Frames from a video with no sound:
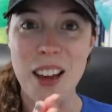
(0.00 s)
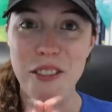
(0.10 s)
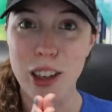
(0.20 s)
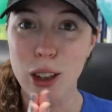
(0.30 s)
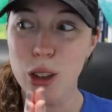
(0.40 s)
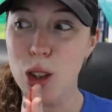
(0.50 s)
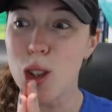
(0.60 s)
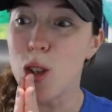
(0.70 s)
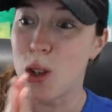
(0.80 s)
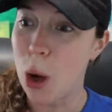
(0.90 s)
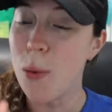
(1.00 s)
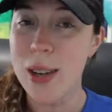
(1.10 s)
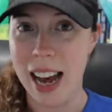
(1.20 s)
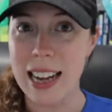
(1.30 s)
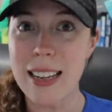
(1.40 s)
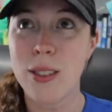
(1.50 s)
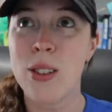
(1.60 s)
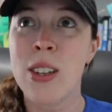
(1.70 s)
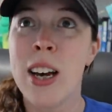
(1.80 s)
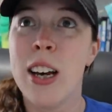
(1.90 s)
It feels so
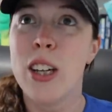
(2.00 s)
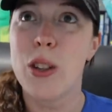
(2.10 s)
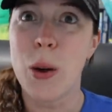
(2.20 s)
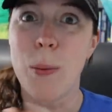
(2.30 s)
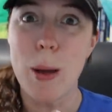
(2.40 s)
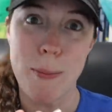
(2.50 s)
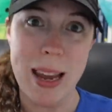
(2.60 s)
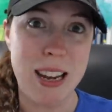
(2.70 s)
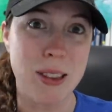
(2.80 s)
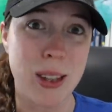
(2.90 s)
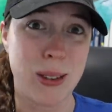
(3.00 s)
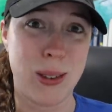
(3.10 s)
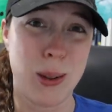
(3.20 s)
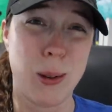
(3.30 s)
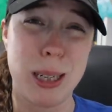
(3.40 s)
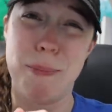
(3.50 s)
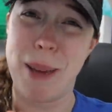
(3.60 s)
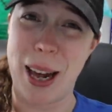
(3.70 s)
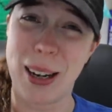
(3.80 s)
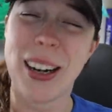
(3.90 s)
nice to be making this story
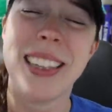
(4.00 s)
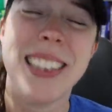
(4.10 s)
better.